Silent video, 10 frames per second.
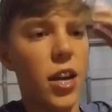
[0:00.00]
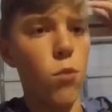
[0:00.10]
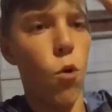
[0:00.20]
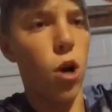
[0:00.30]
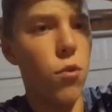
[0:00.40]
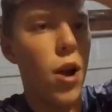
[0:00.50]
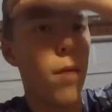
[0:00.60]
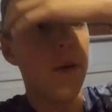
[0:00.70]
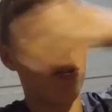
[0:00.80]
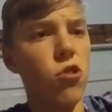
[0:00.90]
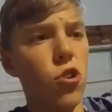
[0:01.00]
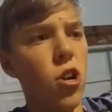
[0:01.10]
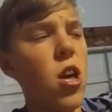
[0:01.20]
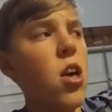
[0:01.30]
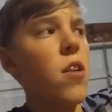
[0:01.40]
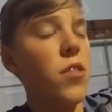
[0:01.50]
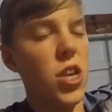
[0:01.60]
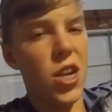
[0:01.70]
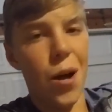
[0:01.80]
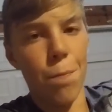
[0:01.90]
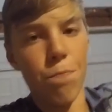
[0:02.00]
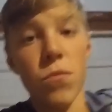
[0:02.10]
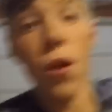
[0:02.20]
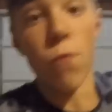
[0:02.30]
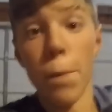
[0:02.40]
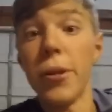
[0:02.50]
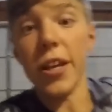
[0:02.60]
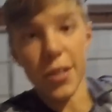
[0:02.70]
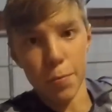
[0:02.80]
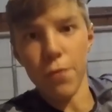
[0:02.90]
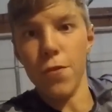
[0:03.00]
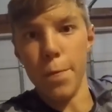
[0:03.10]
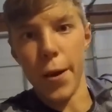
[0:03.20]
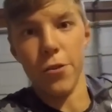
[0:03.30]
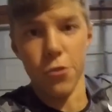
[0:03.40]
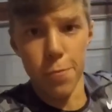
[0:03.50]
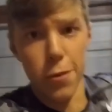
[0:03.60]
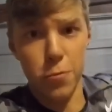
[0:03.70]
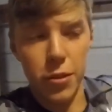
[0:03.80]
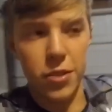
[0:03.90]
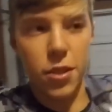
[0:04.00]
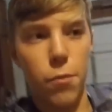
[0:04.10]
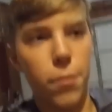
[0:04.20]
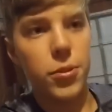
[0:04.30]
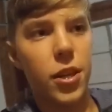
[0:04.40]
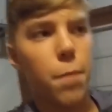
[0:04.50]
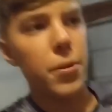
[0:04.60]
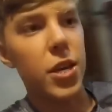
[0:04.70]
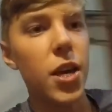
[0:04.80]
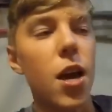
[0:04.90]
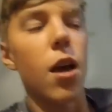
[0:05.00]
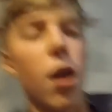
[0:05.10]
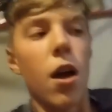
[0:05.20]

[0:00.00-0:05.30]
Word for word: I can walk around, make sure the um, replacement for the bedroom. I was about to say what it was gonna be